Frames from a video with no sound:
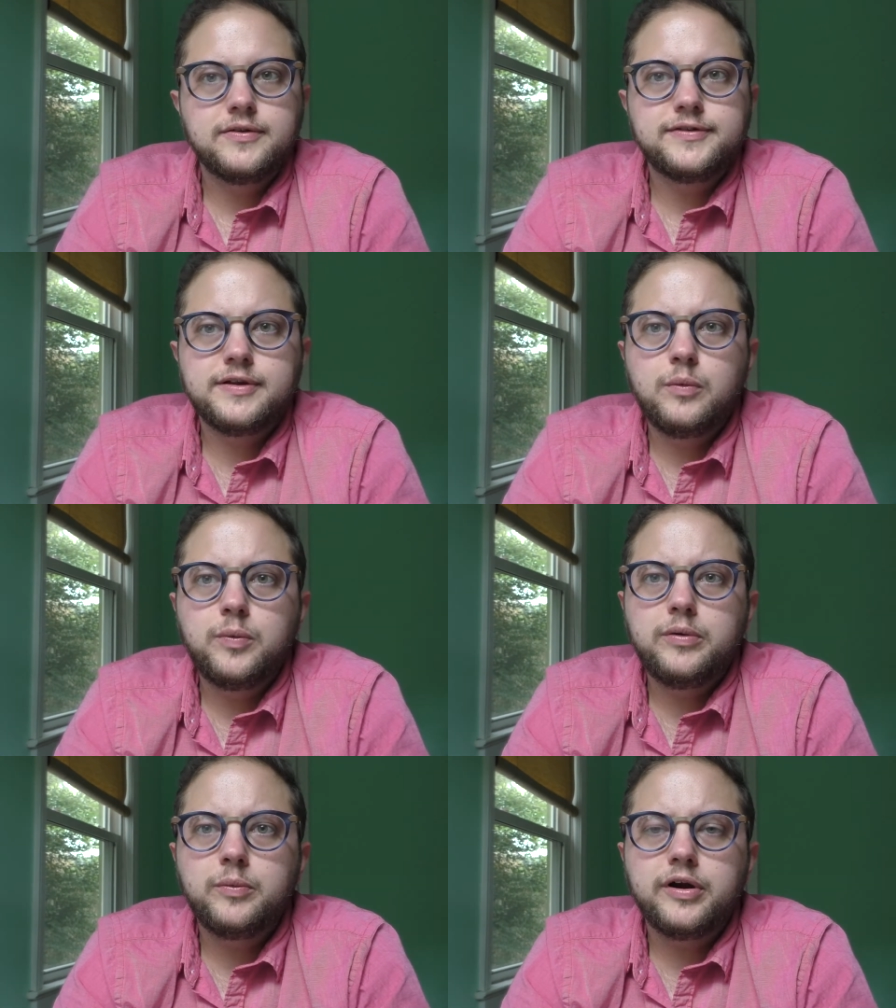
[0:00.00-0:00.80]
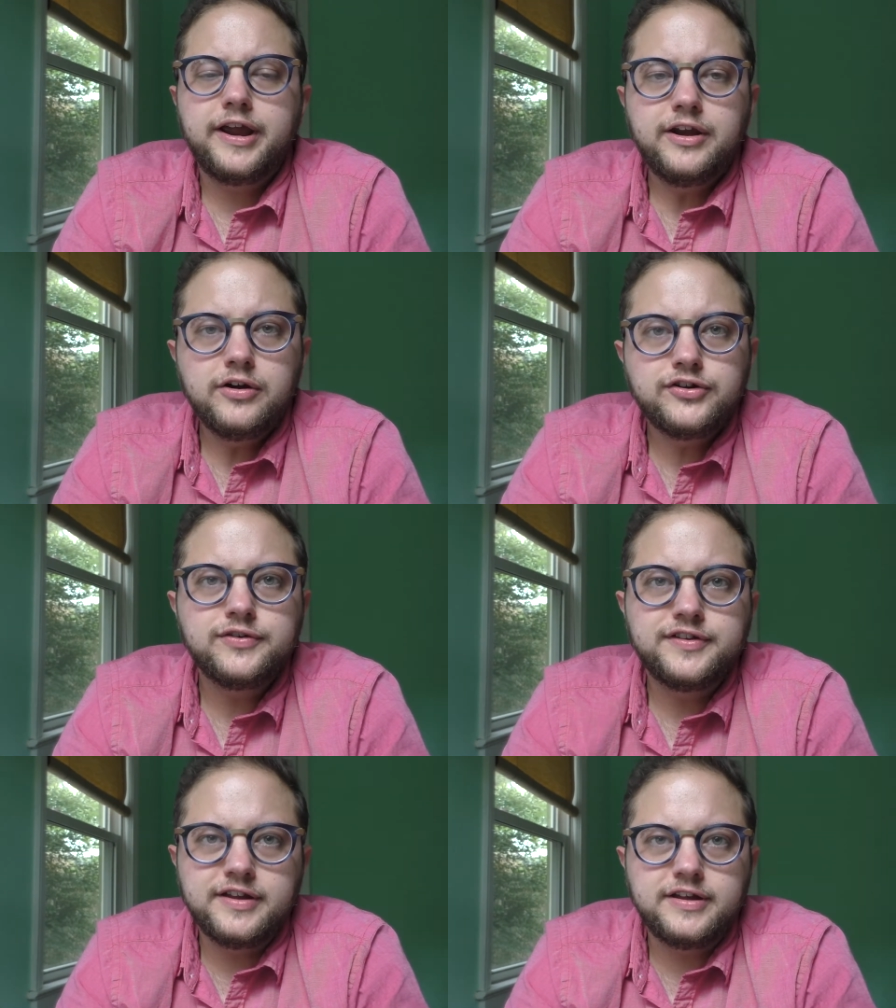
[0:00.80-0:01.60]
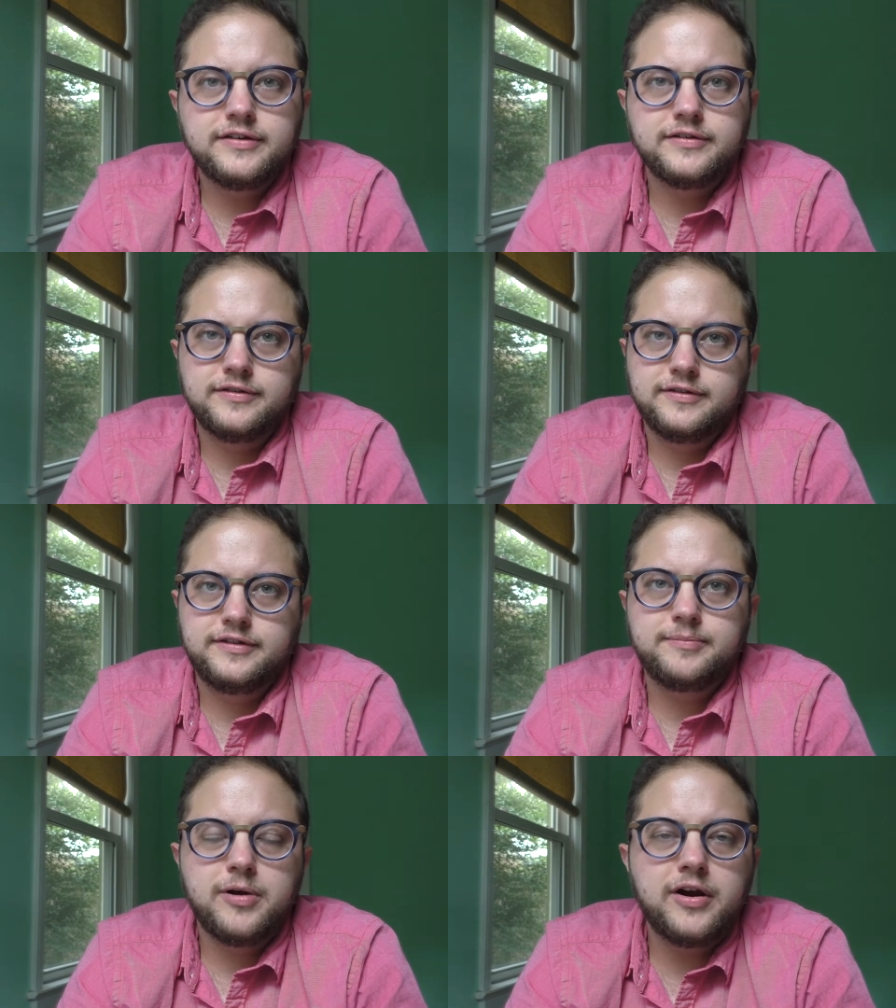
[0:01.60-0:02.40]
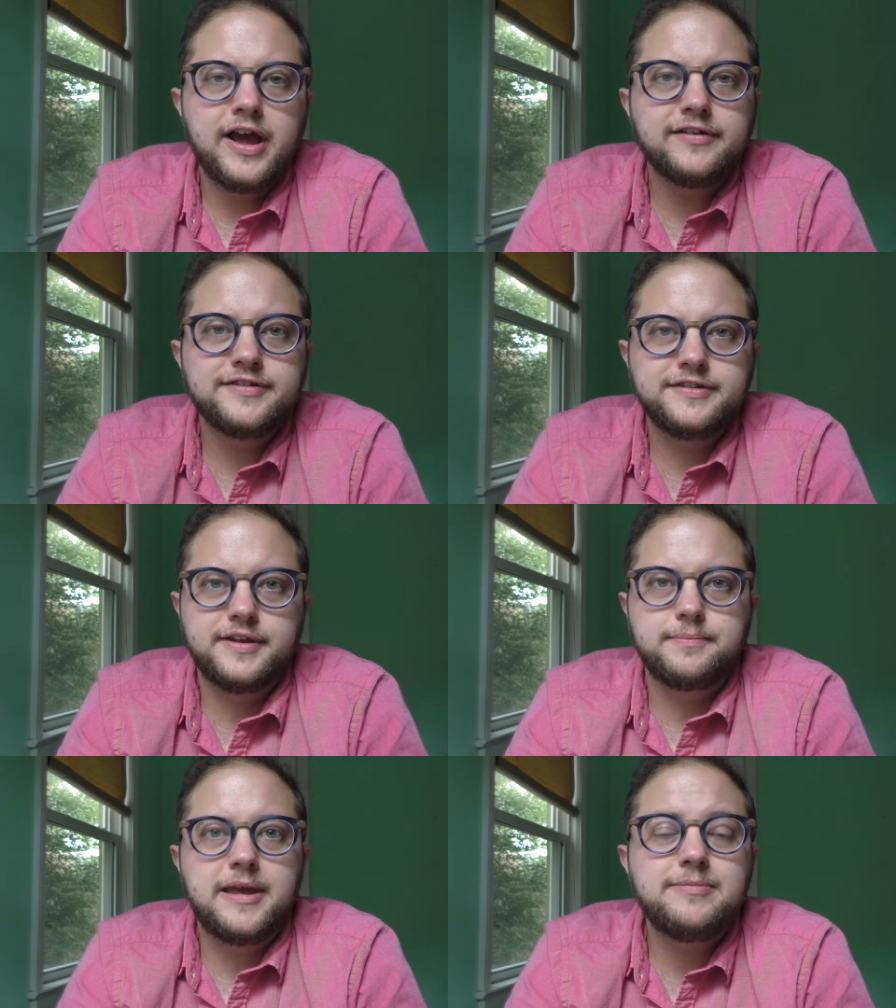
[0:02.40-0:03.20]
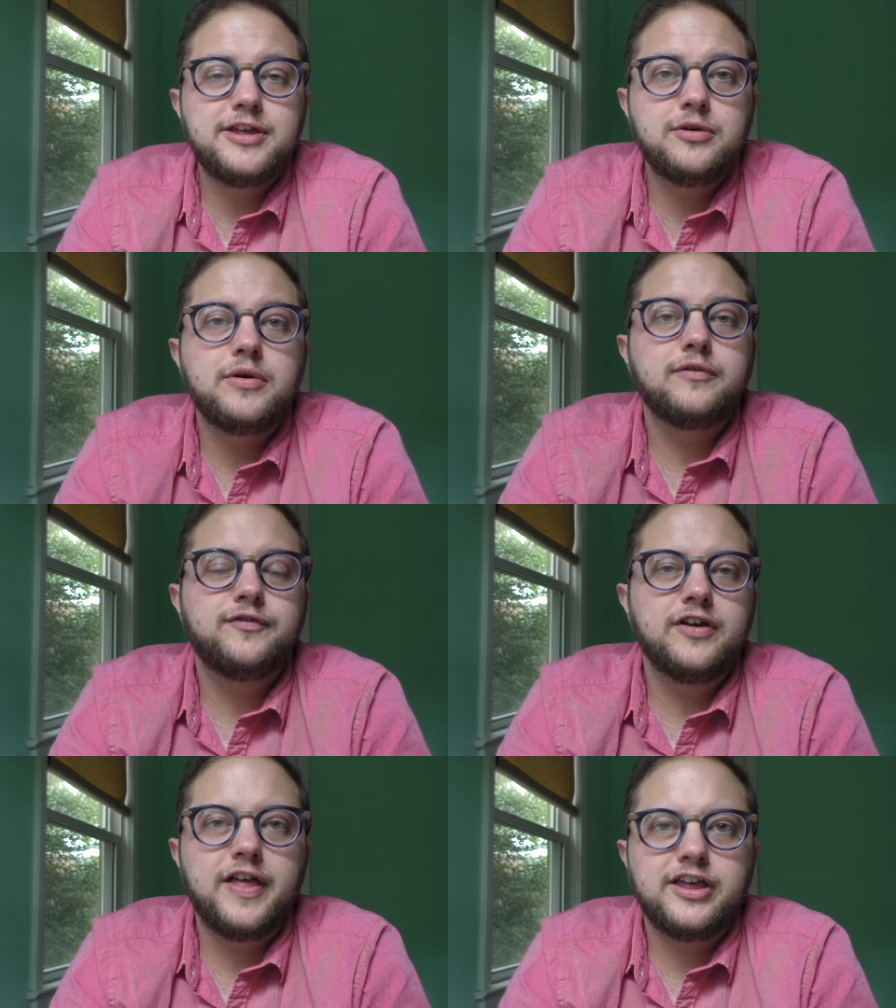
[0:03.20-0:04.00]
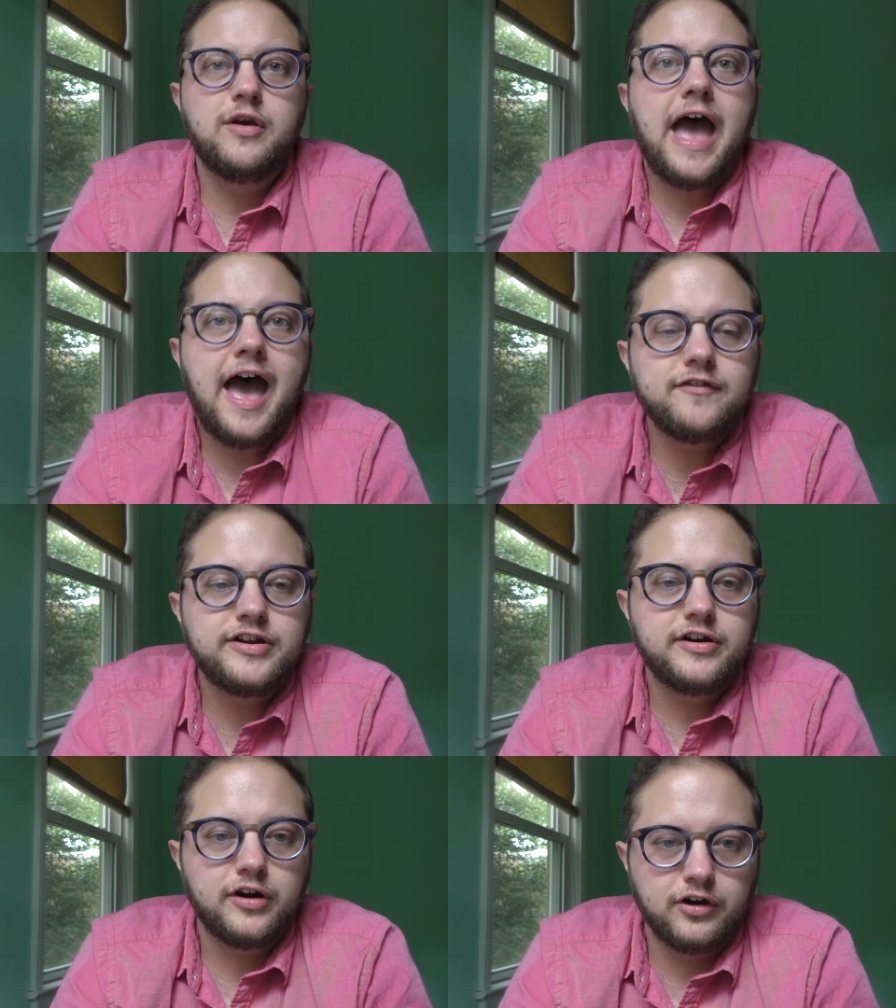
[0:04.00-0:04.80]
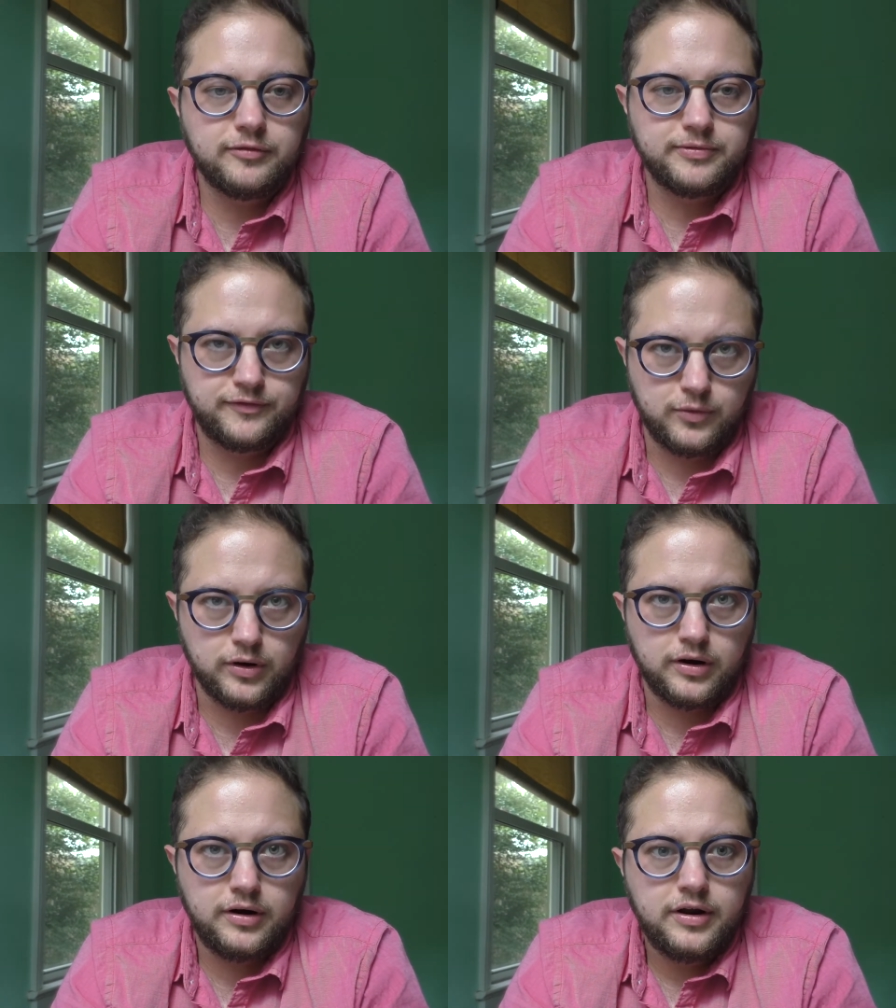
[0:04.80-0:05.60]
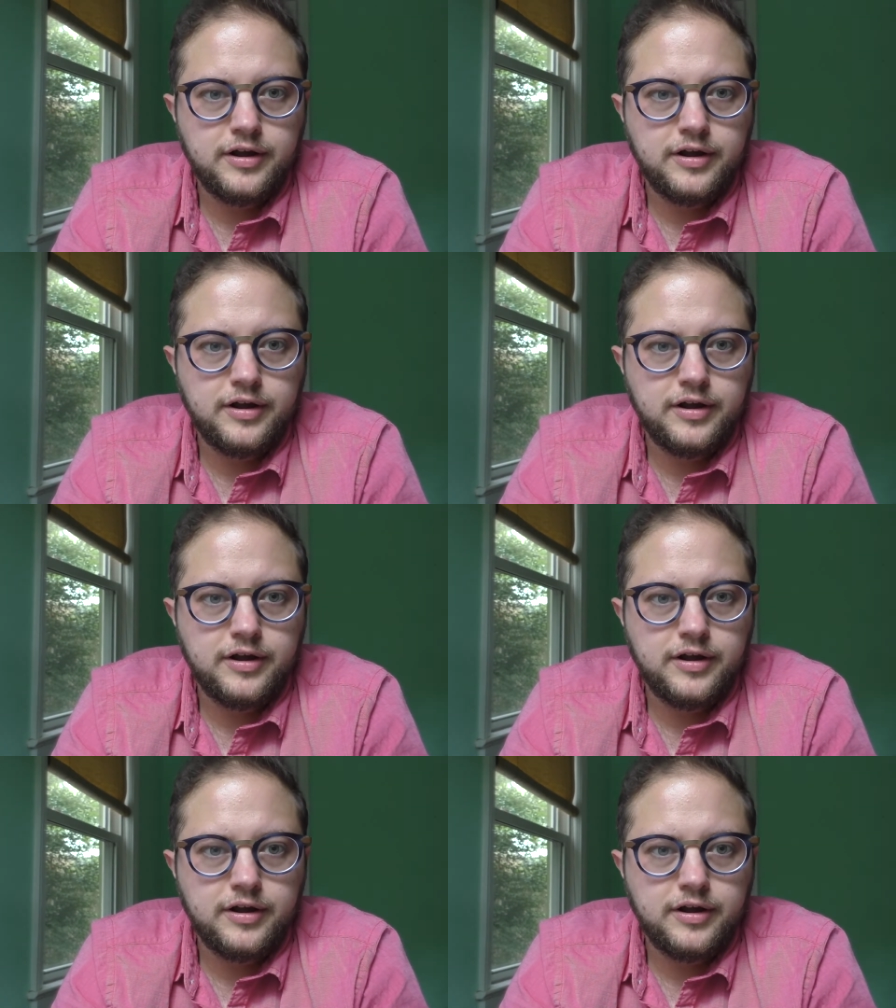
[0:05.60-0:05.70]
So when we're introducing some pronouns that maybe you feel like you haven't heard before,